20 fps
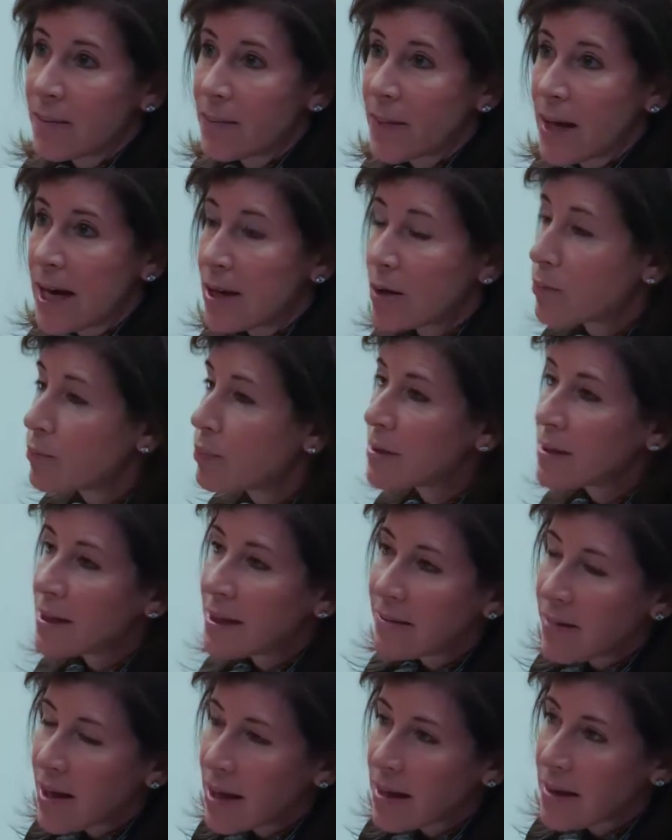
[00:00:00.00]
I don't
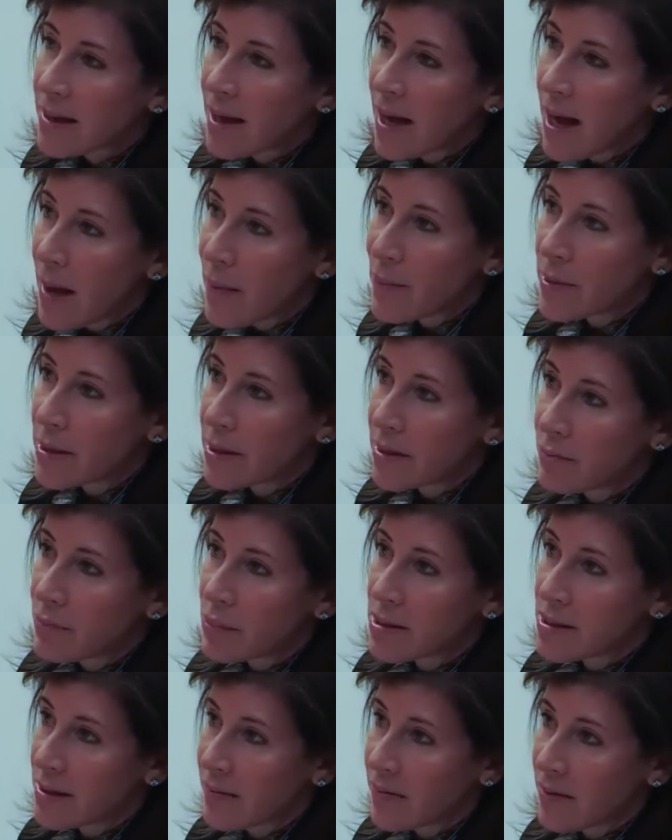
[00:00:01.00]
believe that can happen in
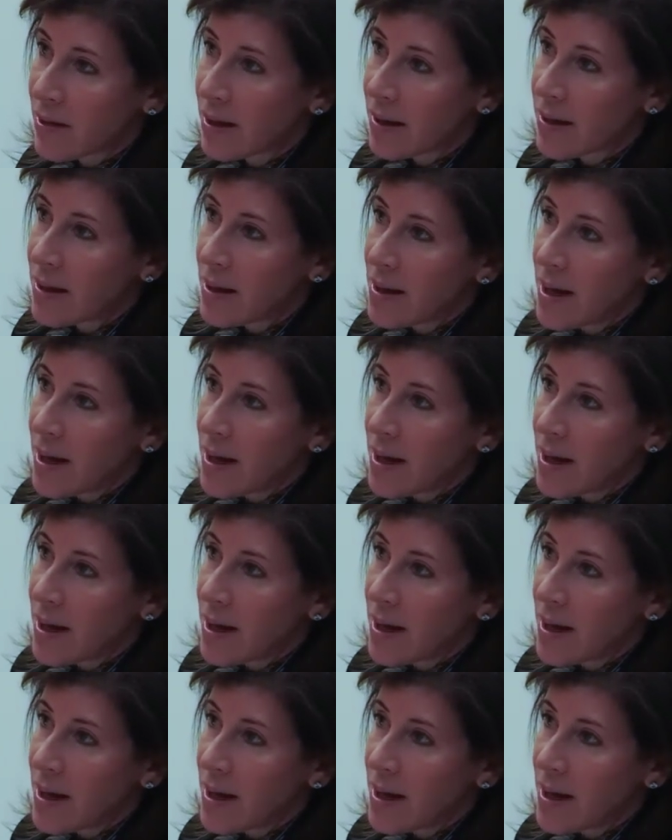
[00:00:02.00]
Pacific.